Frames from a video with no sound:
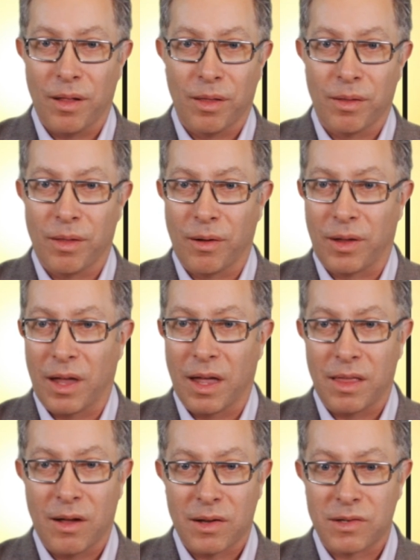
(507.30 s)
looking at
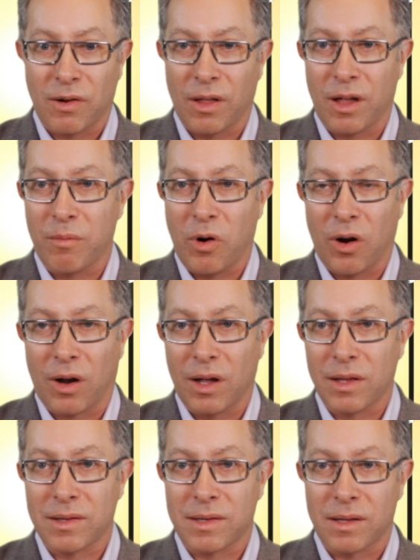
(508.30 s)
the Australian
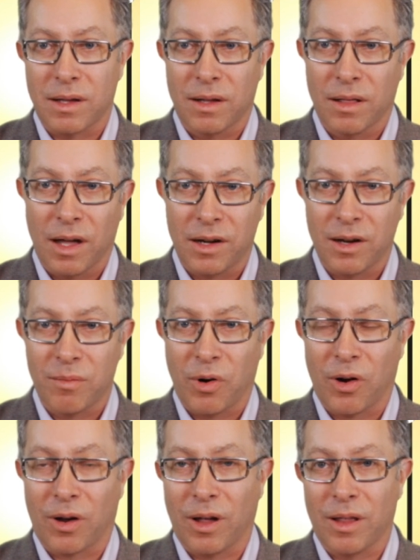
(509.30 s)
markets, the London
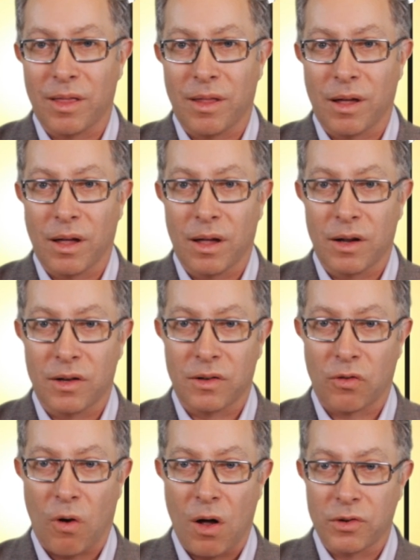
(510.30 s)
market, the
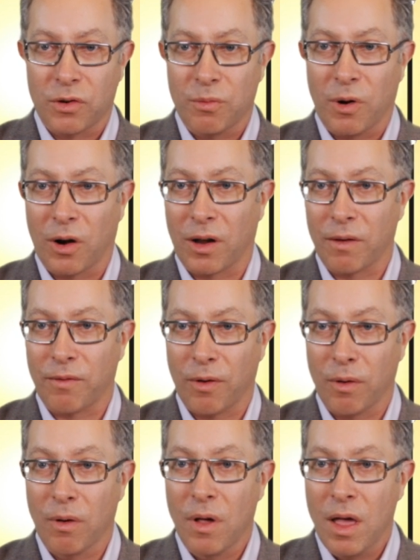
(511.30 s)
Toronto market
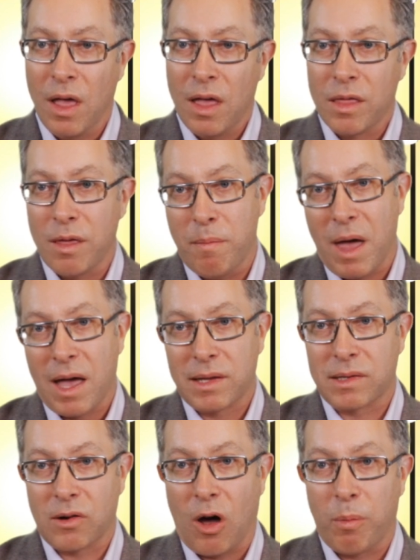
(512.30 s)
for the
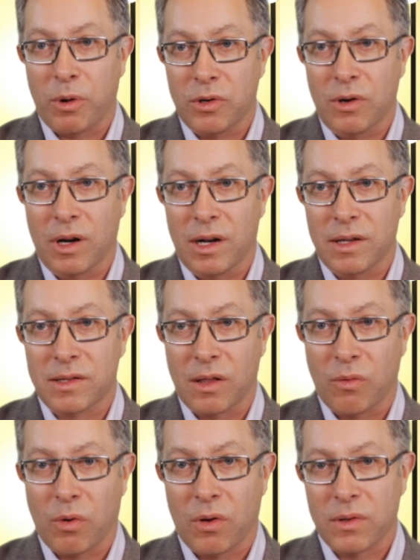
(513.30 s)
best opportunities in
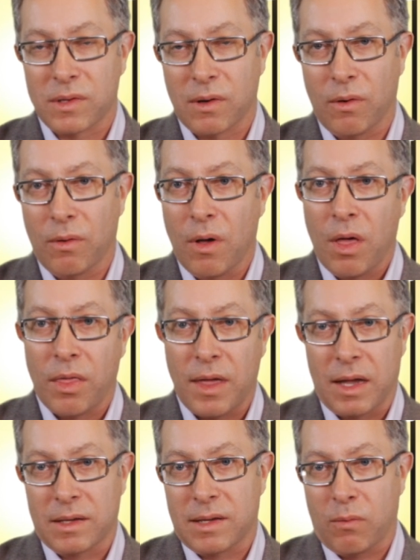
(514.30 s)
the world. So
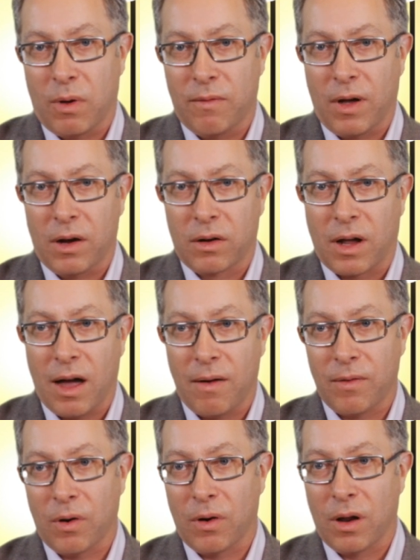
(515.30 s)
things that we've
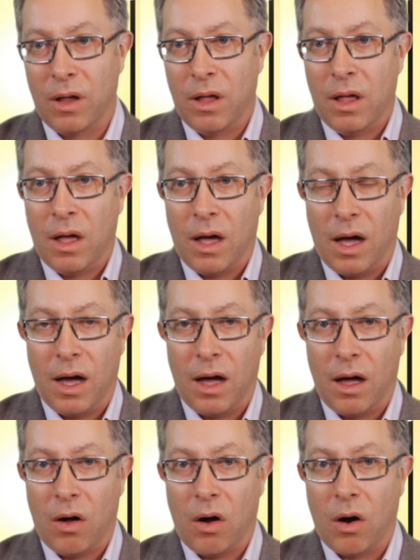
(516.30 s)
uncovered
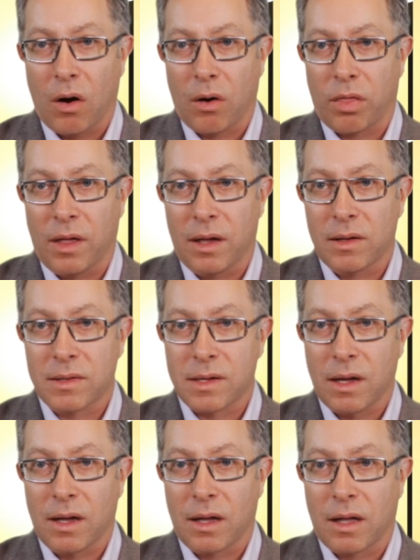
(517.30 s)
are things
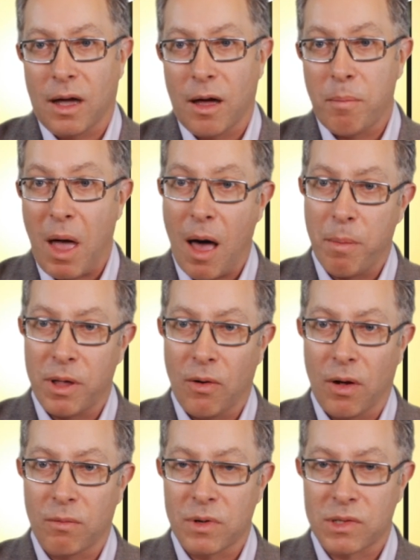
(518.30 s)
like
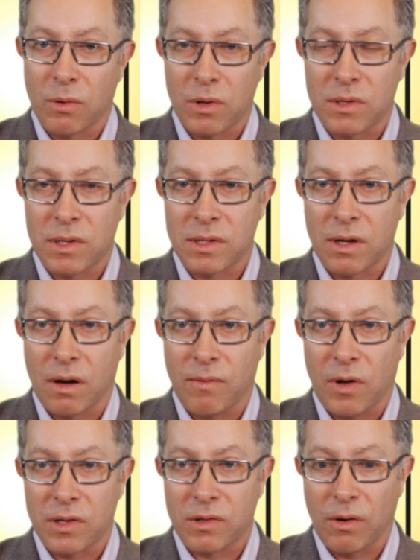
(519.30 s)
Papillon Resources out of
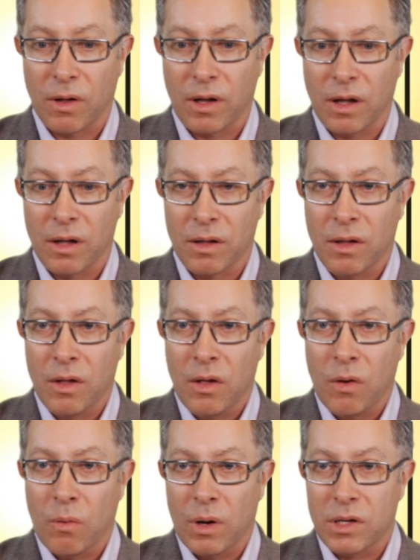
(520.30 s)
Australia,
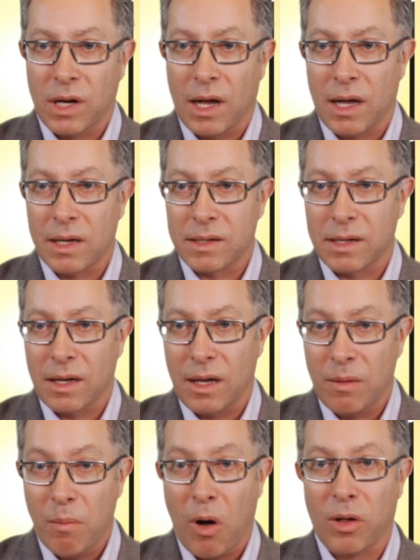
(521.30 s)
which has
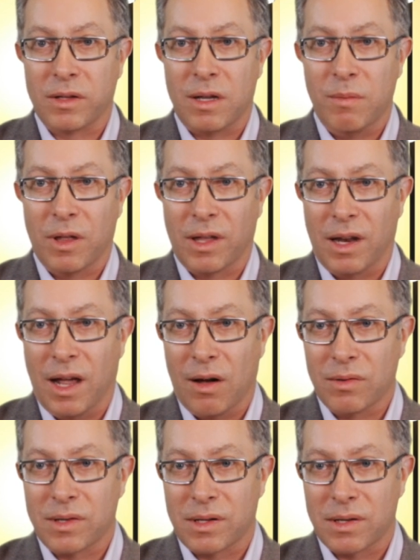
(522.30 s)
a multi-million
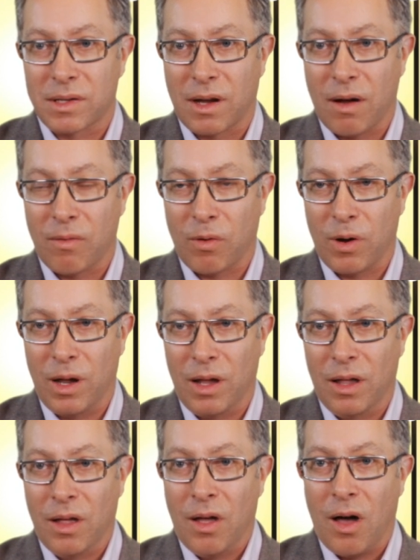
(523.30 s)
ounce
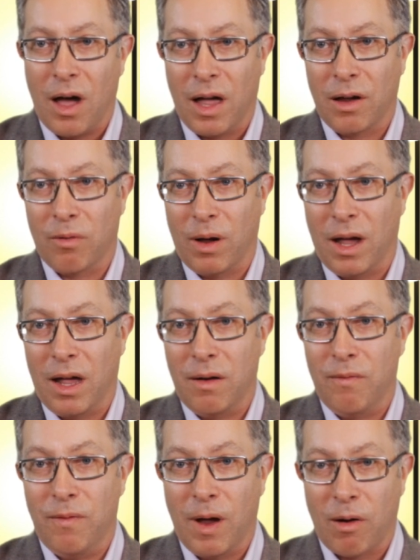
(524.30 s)
discovery, high
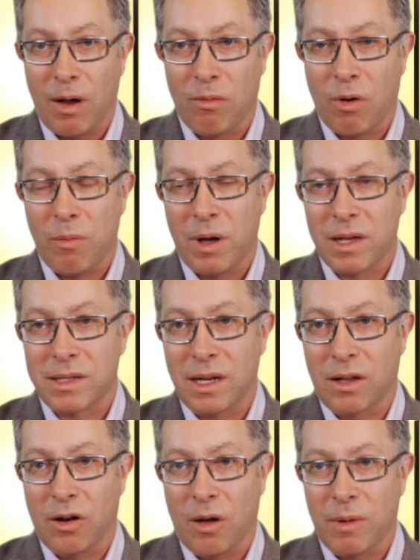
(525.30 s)
grade, very robust
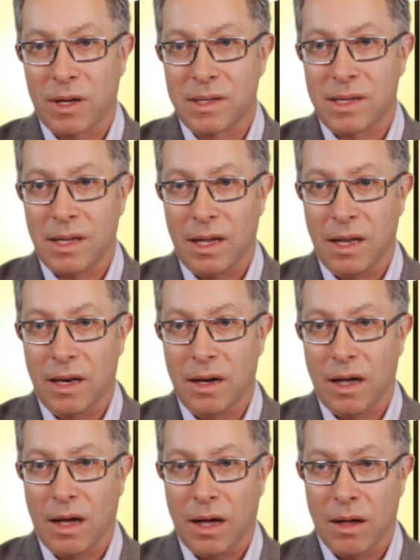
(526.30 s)
economics in
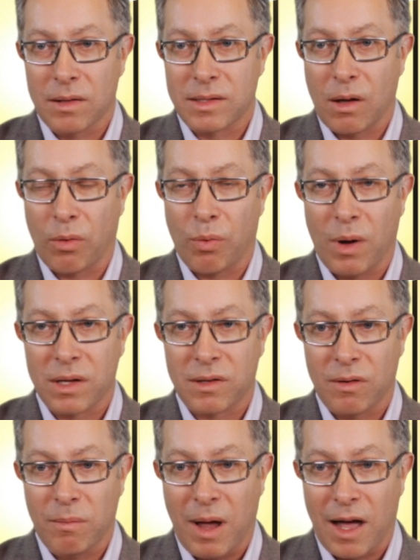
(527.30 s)

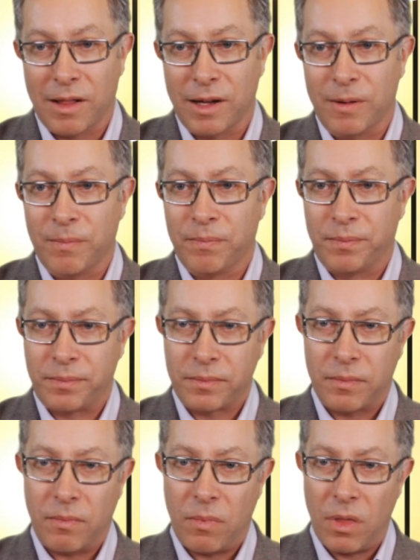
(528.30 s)
southwestern Mali.
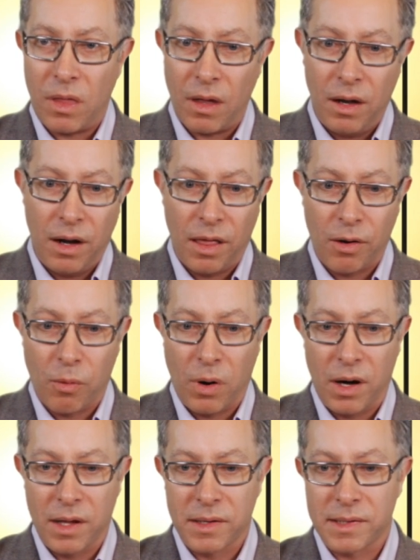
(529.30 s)
Another
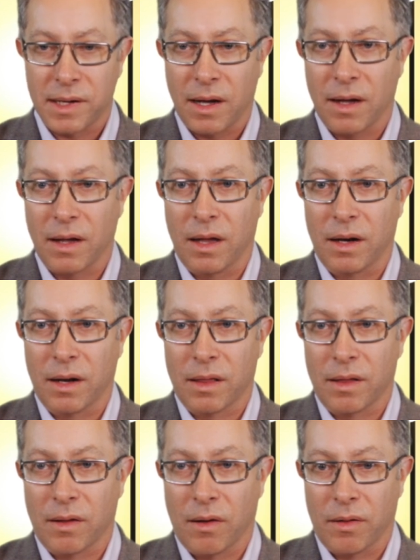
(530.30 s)
one is
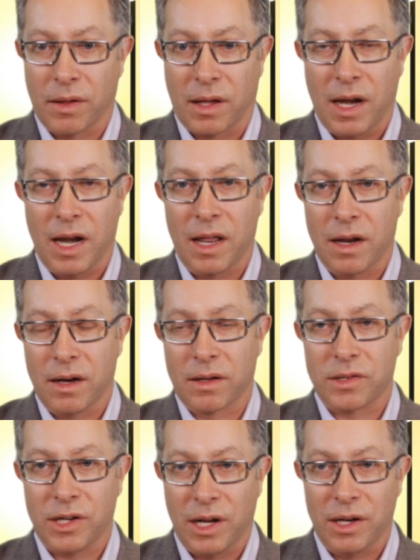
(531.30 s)
on the Canadian
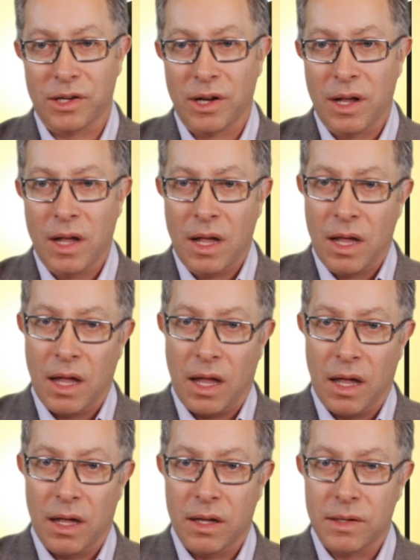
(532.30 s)
exchange
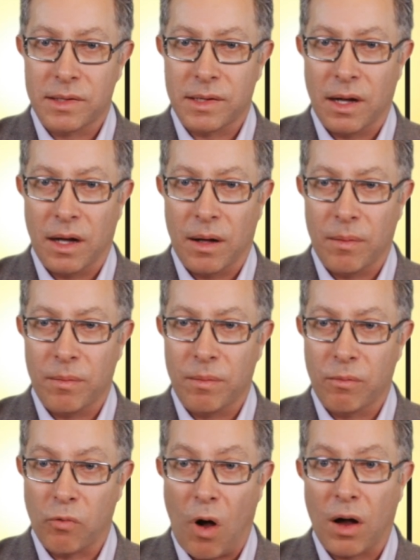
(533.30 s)
is
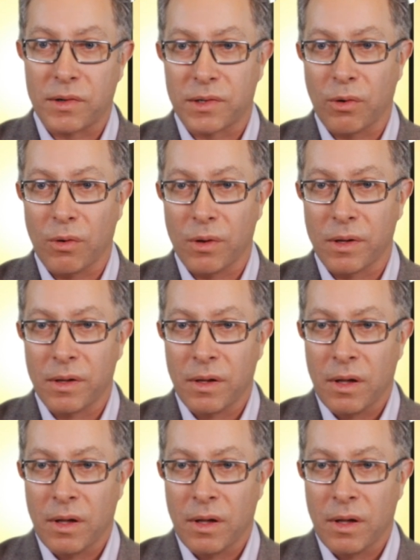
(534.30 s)
Roxgold.